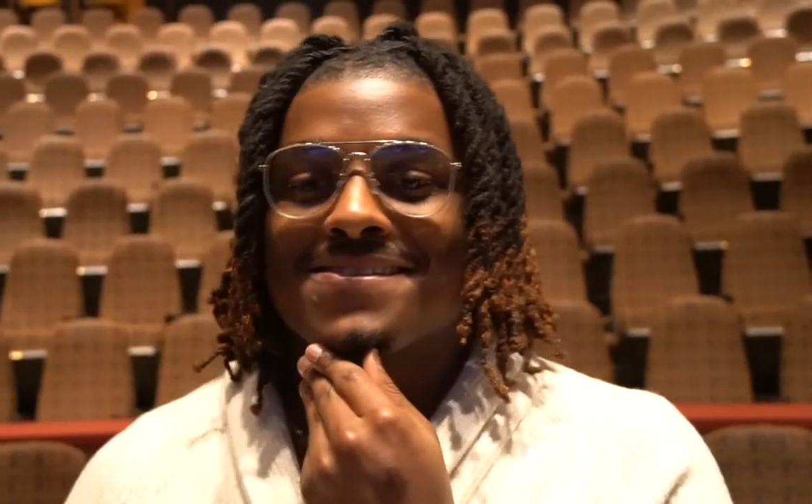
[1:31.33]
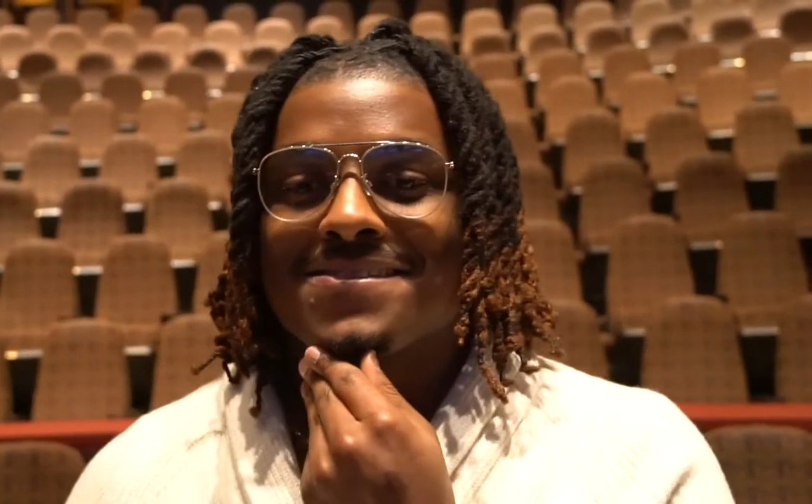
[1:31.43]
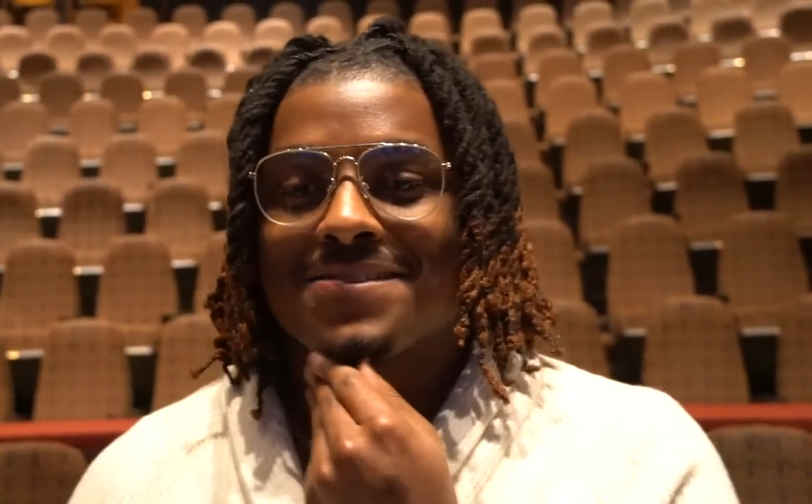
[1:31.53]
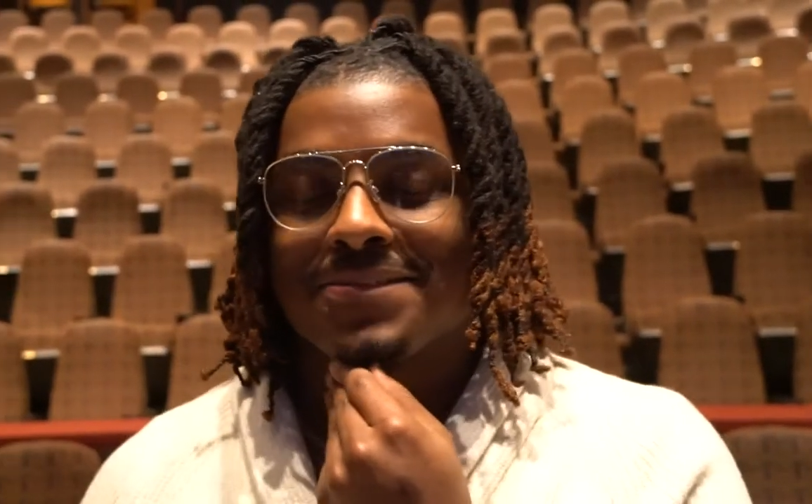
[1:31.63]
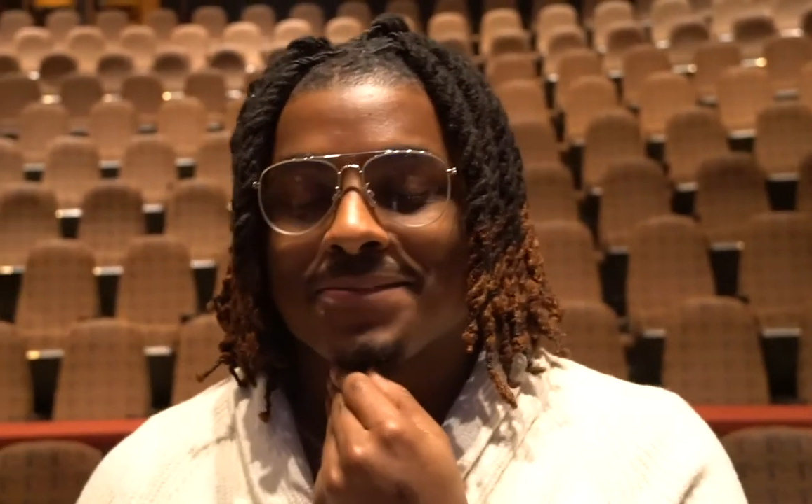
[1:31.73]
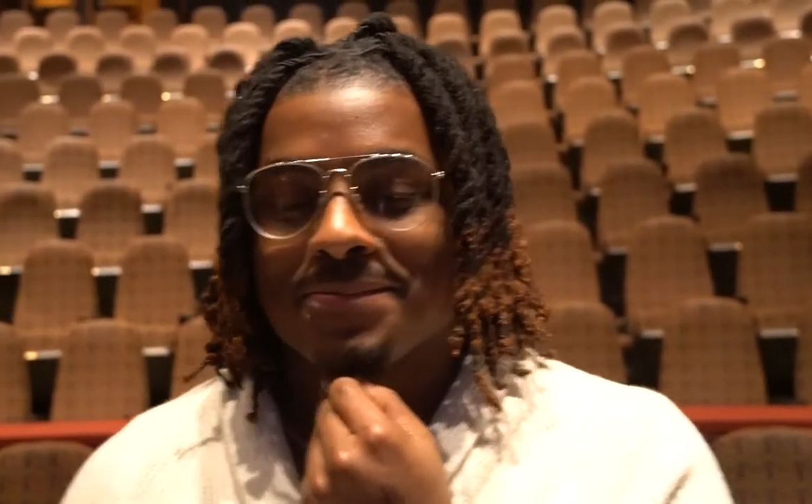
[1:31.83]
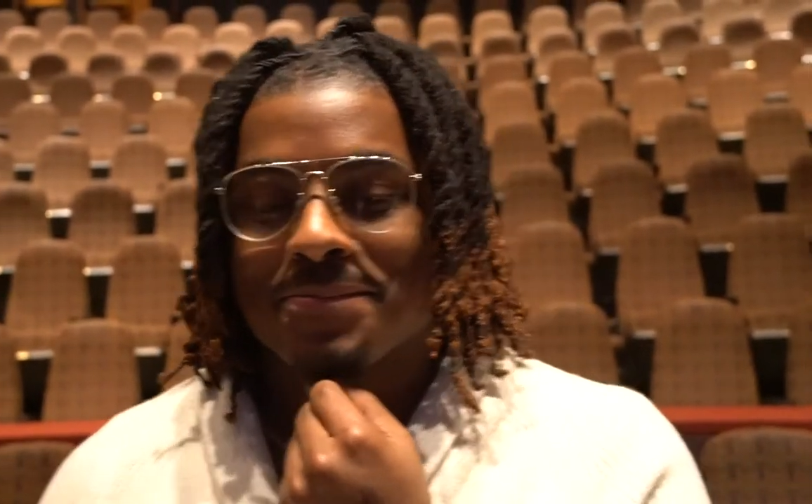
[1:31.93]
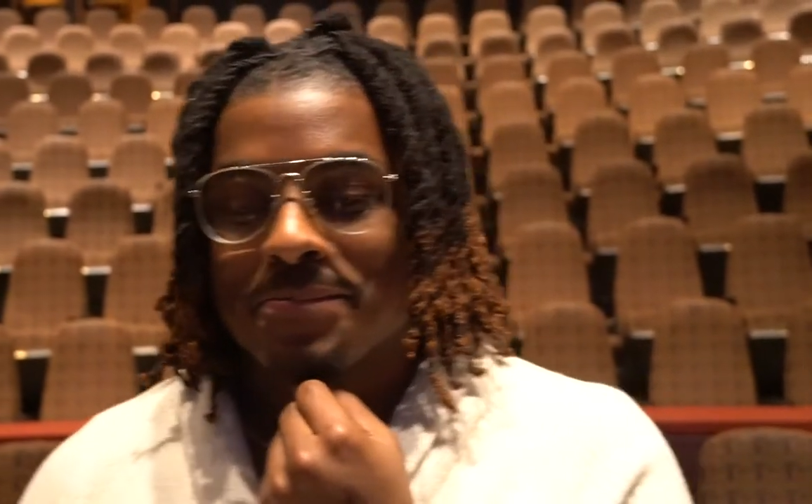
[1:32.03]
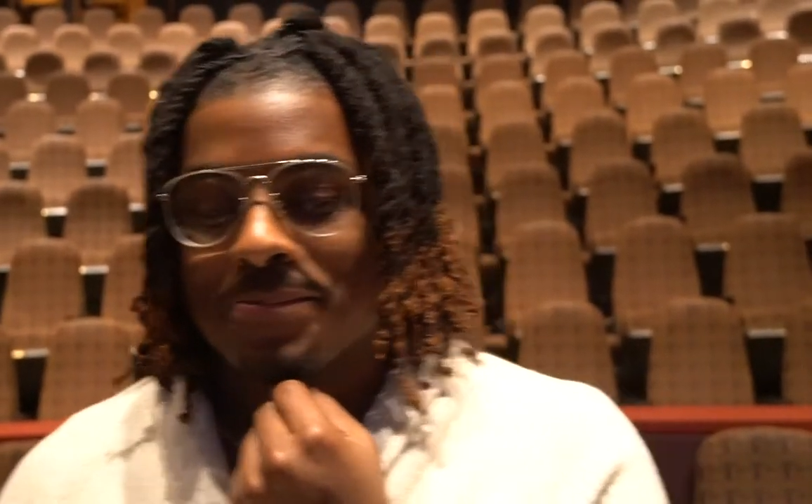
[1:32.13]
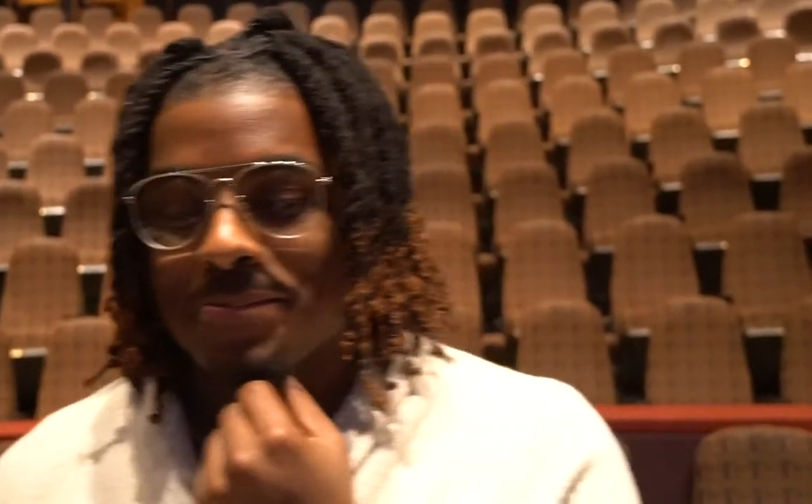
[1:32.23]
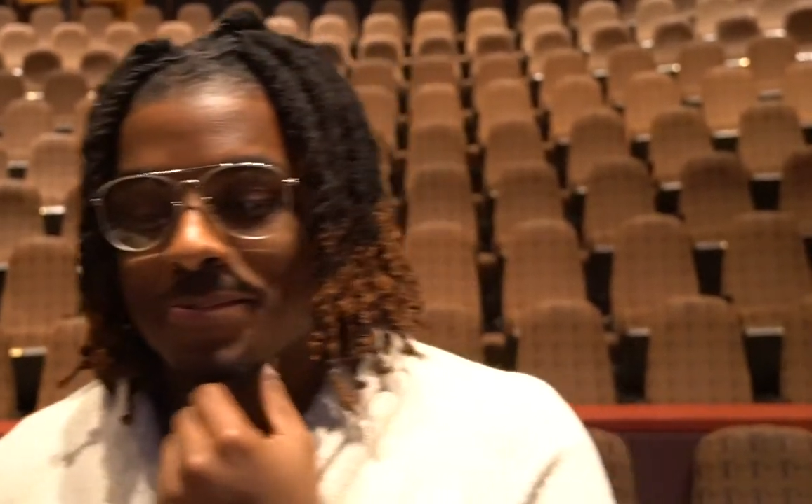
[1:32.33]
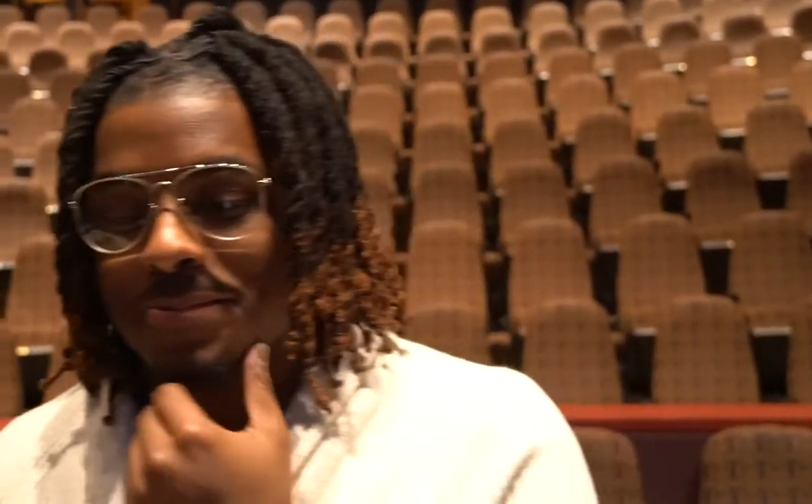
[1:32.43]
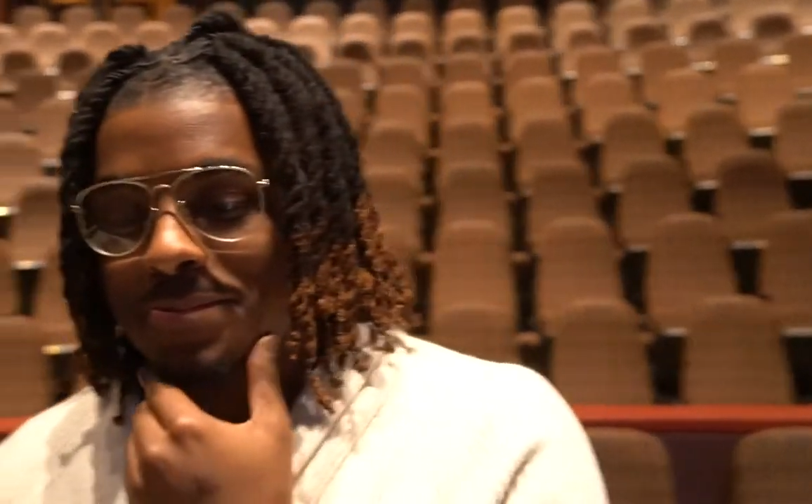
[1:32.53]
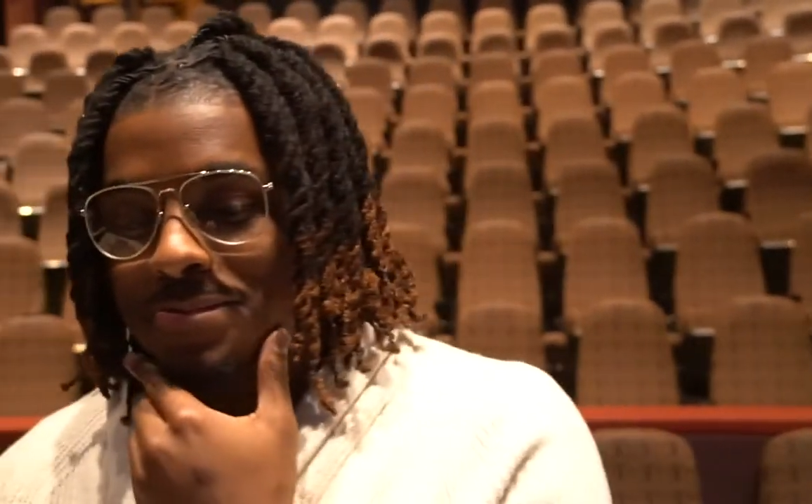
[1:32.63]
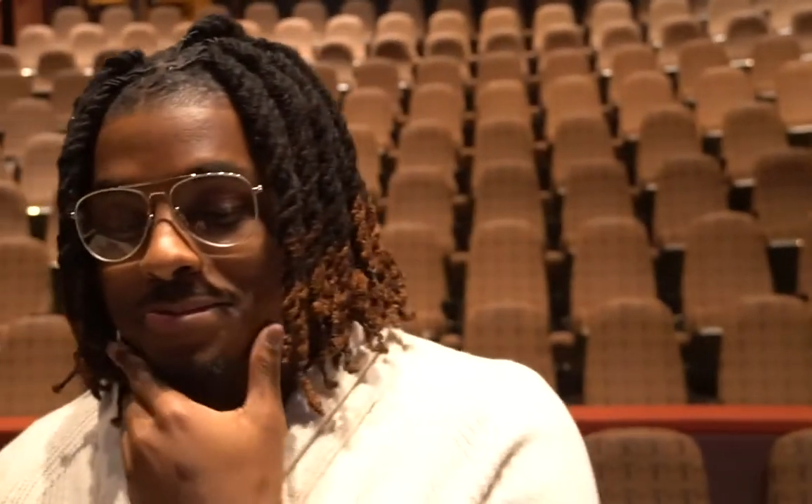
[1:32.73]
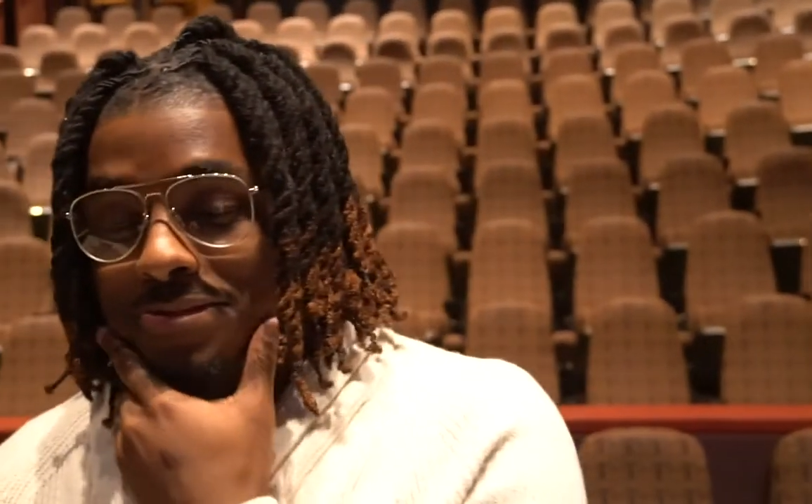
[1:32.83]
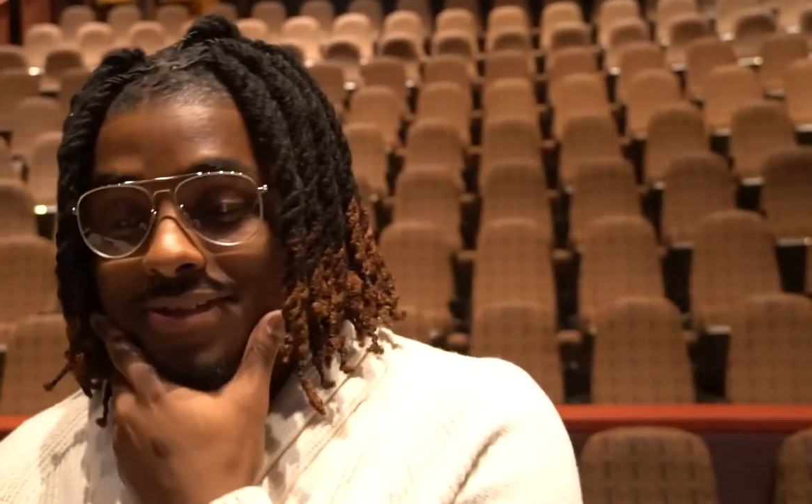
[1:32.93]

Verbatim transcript: though?